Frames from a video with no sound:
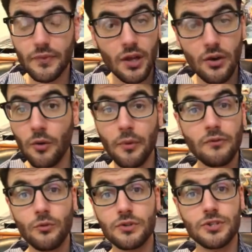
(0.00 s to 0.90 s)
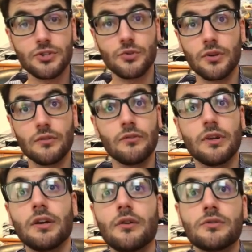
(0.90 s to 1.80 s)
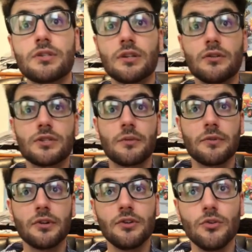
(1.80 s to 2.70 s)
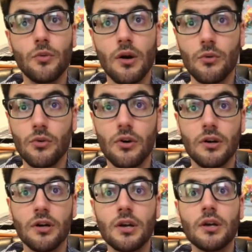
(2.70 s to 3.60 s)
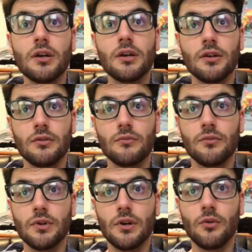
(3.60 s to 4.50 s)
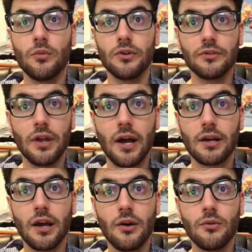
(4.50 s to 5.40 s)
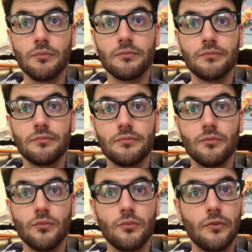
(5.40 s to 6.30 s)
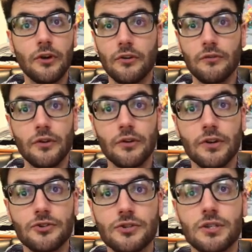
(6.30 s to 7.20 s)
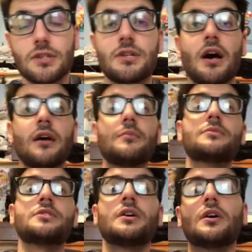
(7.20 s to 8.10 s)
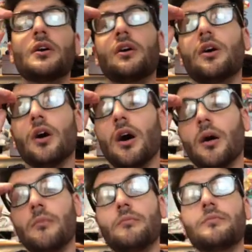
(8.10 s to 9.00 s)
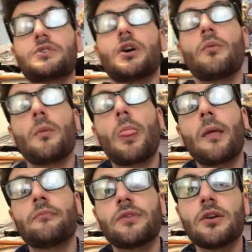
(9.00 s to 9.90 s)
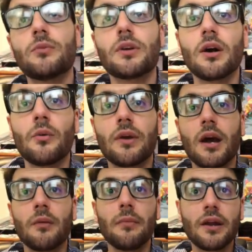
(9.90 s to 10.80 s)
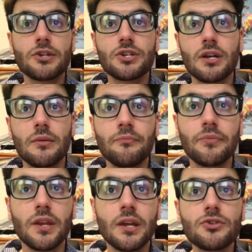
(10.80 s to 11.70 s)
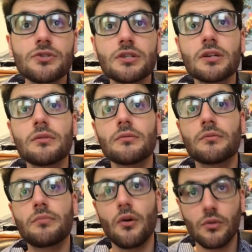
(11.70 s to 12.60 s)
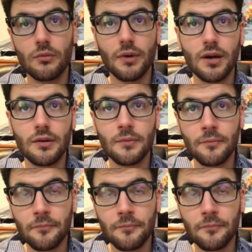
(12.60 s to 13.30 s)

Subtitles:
hope everyone's enjoying the videos. You know, something to do while we're all in, you know, weird lockout, very, very interesting times. So here we go. We got a Medicham. Interesting Pokemon.